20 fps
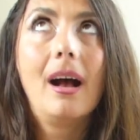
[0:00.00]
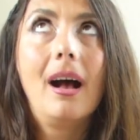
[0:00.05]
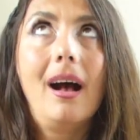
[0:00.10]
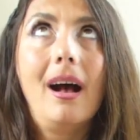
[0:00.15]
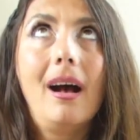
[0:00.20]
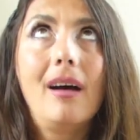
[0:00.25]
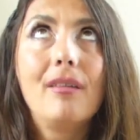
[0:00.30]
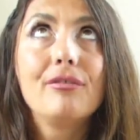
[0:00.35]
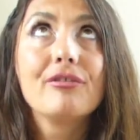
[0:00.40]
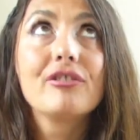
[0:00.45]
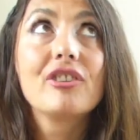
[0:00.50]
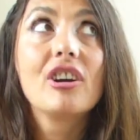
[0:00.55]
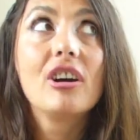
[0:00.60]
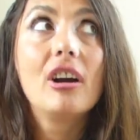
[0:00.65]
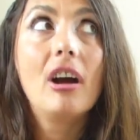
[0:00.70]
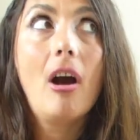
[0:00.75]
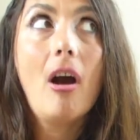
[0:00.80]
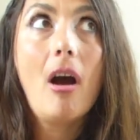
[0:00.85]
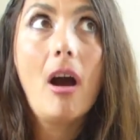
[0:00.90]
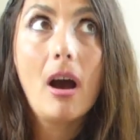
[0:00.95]
of
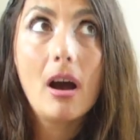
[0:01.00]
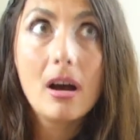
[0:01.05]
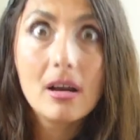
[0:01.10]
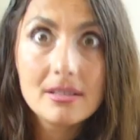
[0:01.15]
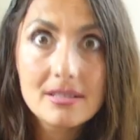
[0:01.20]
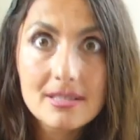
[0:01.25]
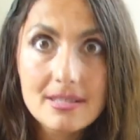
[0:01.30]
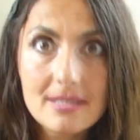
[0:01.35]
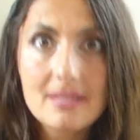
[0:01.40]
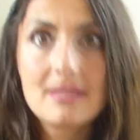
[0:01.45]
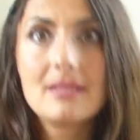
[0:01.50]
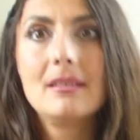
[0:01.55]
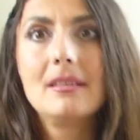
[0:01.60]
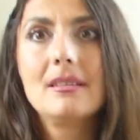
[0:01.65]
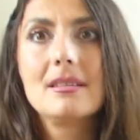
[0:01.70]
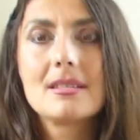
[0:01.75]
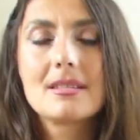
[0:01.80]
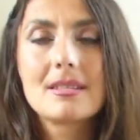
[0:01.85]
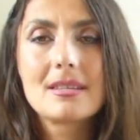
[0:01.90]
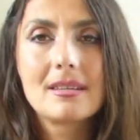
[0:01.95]

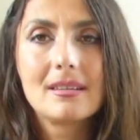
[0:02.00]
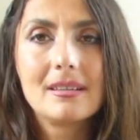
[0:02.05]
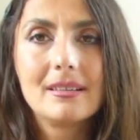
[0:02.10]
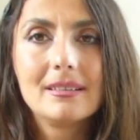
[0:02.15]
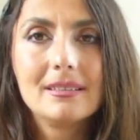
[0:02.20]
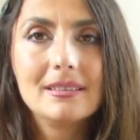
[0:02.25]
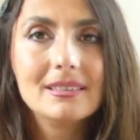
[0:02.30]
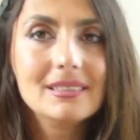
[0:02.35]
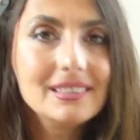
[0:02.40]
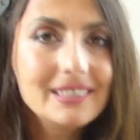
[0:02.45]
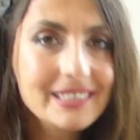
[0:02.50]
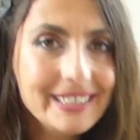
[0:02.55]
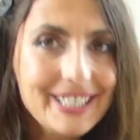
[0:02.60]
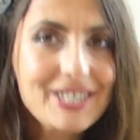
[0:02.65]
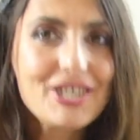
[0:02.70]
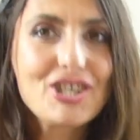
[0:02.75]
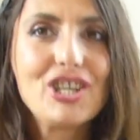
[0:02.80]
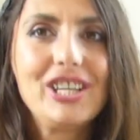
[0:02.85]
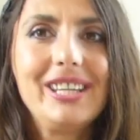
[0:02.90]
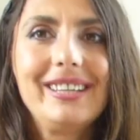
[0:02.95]
constant
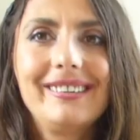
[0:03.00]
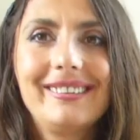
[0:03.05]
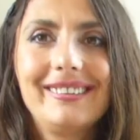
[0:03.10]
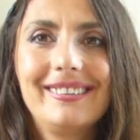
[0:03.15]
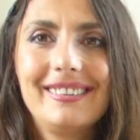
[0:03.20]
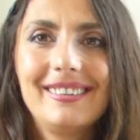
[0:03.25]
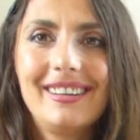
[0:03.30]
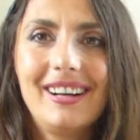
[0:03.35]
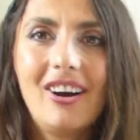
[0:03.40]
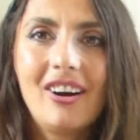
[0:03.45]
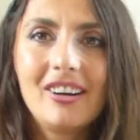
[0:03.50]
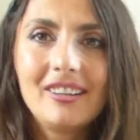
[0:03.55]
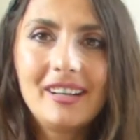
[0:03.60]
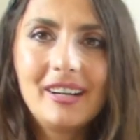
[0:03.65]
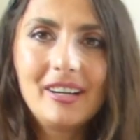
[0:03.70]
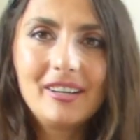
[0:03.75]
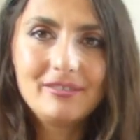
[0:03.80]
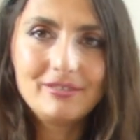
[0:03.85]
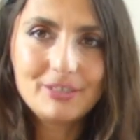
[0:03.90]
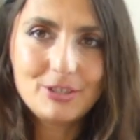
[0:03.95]
leeching on
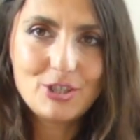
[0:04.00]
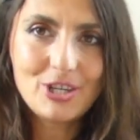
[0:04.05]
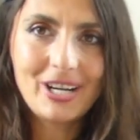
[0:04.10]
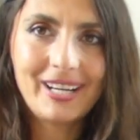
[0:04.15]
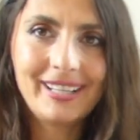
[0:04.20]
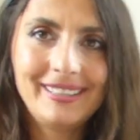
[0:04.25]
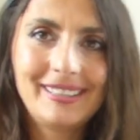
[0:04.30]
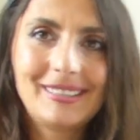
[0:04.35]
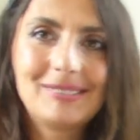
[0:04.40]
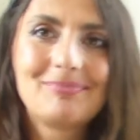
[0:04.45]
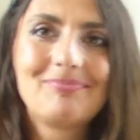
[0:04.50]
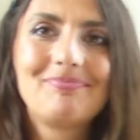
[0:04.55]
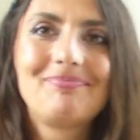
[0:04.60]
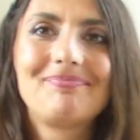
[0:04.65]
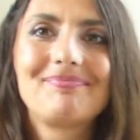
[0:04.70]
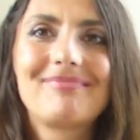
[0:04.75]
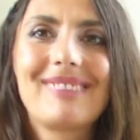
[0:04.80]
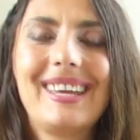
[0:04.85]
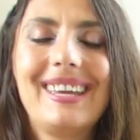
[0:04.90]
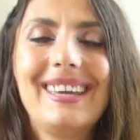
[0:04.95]
her vagina
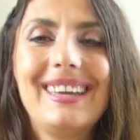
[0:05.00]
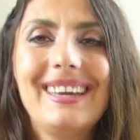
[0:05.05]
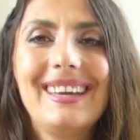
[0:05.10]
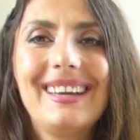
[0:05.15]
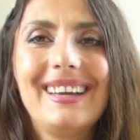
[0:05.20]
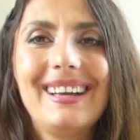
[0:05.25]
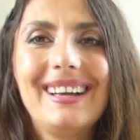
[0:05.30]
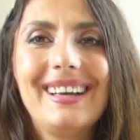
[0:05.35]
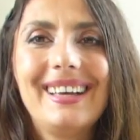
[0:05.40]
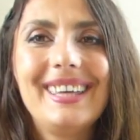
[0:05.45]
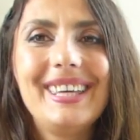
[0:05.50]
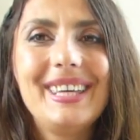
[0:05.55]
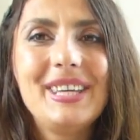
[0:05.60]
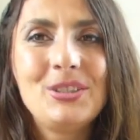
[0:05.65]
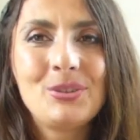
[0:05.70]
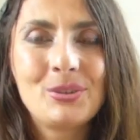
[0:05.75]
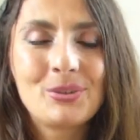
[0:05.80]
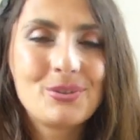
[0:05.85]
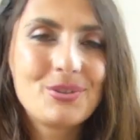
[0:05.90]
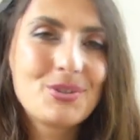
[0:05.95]

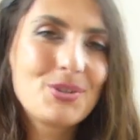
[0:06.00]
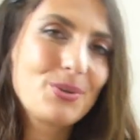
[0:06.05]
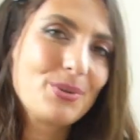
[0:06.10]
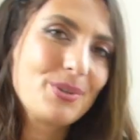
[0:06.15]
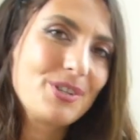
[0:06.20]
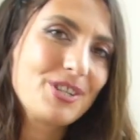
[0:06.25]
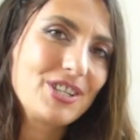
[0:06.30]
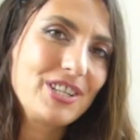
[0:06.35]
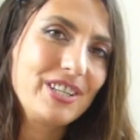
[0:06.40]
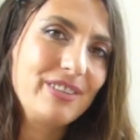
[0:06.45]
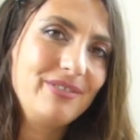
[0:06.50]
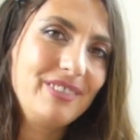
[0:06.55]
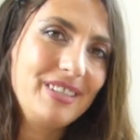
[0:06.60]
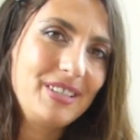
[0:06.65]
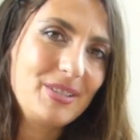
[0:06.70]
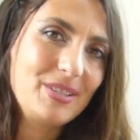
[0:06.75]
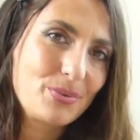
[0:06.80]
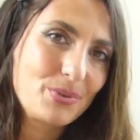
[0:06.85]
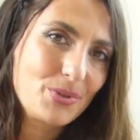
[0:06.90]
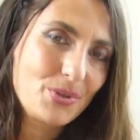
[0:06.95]
in order to achieve
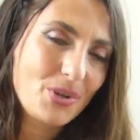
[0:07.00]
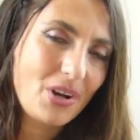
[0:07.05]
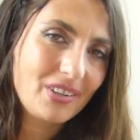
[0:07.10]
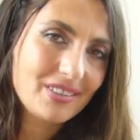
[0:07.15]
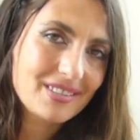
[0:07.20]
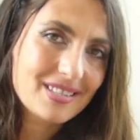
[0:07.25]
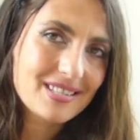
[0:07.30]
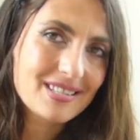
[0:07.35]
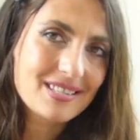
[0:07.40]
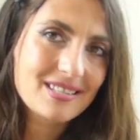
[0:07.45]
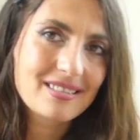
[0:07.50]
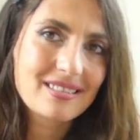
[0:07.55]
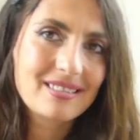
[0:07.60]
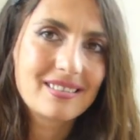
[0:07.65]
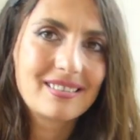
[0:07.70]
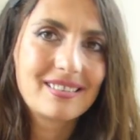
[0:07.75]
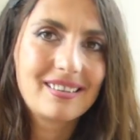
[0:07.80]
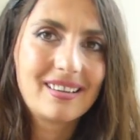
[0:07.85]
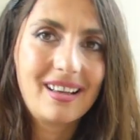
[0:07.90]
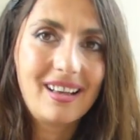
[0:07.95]
these results.
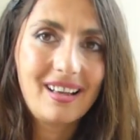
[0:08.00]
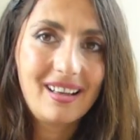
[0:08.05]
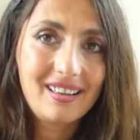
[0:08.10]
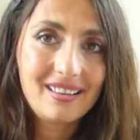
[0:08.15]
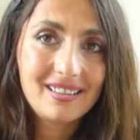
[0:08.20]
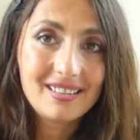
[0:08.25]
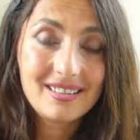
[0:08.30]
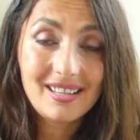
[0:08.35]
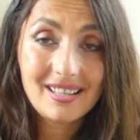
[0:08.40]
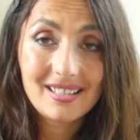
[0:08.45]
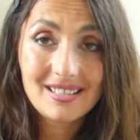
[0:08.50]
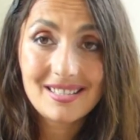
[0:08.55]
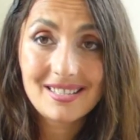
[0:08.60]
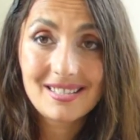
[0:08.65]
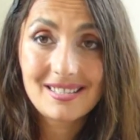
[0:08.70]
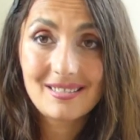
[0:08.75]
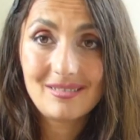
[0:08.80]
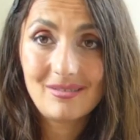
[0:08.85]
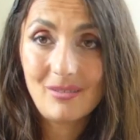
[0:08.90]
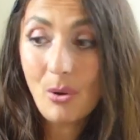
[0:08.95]

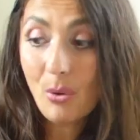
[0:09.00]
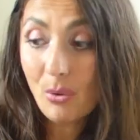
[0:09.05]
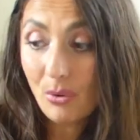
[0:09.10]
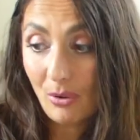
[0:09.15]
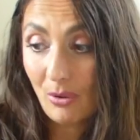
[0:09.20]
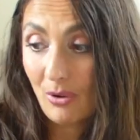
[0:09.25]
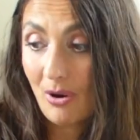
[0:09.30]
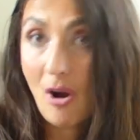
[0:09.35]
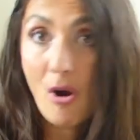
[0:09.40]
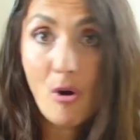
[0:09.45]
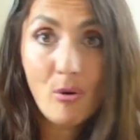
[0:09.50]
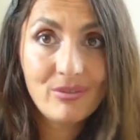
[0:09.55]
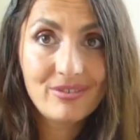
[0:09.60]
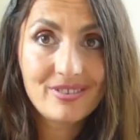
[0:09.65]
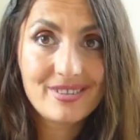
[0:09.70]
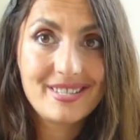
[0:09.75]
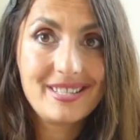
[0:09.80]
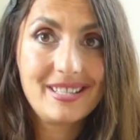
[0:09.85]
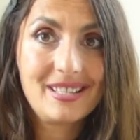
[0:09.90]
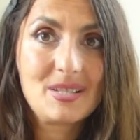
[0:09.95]
That's or
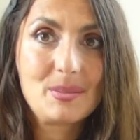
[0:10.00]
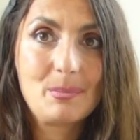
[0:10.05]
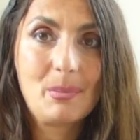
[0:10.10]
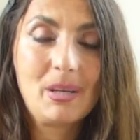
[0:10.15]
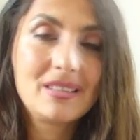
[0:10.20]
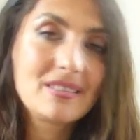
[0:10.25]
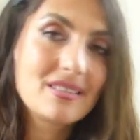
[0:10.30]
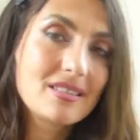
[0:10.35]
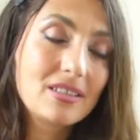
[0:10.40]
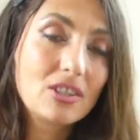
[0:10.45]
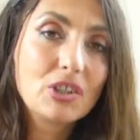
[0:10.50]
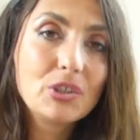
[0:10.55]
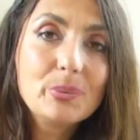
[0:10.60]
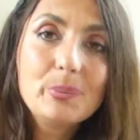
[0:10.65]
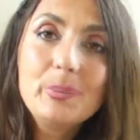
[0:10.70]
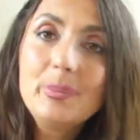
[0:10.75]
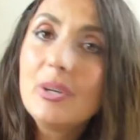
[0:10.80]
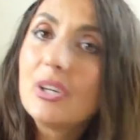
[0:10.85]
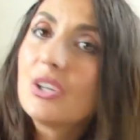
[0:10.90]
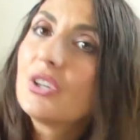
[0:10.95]
over 6 months.
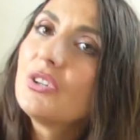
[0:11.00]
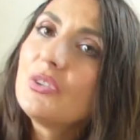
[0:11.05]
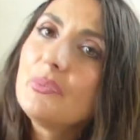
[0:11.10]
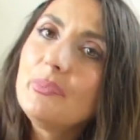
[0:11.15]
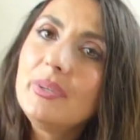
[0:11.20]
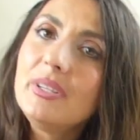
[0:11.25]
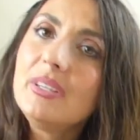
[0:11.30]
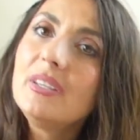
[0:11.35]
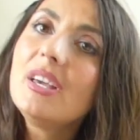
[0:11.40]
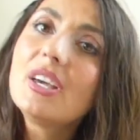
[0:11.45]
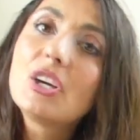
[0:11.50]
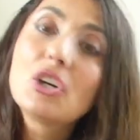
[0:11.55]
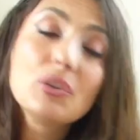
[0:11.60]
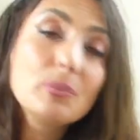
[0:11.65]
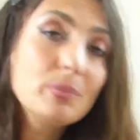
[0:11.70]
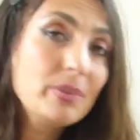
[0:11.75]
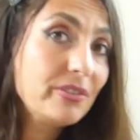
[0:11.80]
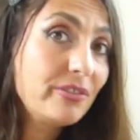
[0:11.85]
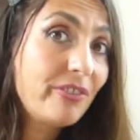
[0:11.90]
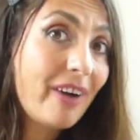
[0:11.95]
It could
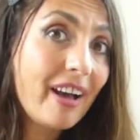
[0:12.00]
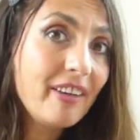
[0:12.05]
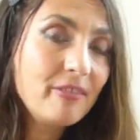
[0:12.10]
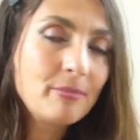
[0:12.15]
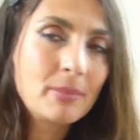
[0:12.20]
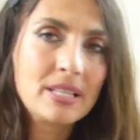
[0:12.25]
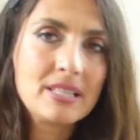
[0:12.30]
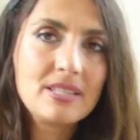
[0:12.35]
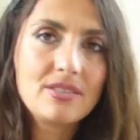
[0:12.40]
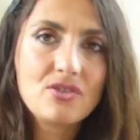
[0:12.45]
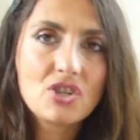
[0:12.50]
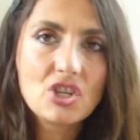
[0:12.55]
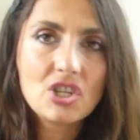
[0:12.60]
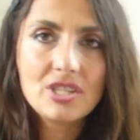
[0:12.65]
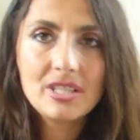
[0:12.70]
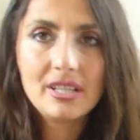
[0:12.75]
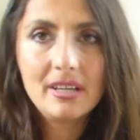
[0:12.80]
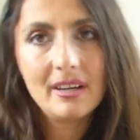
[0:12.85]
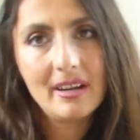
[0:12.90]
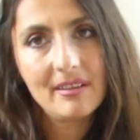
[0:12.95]
be 5 months if she
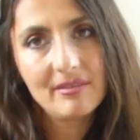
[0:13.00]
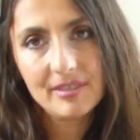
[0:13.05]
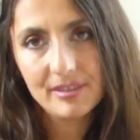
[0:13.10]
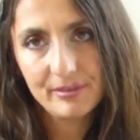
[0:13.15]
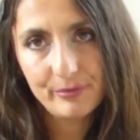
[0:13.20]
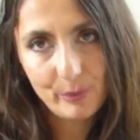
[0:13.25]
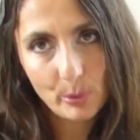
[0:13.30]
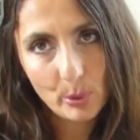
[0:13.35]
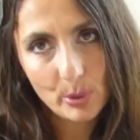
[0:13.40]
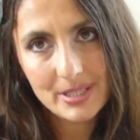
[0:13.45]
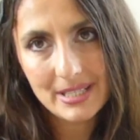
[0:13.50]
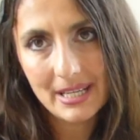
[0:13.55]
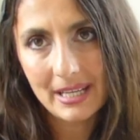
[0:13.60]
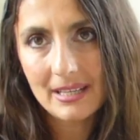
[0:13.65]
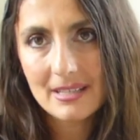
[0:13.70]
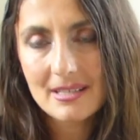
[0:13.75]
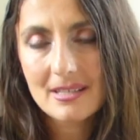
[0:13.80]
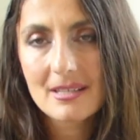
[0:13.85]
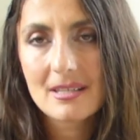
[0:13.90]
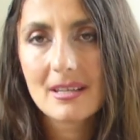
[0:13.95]
did it every 4
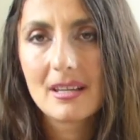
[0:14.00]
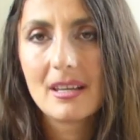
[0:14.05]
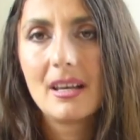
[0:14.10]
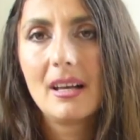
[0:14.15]
days.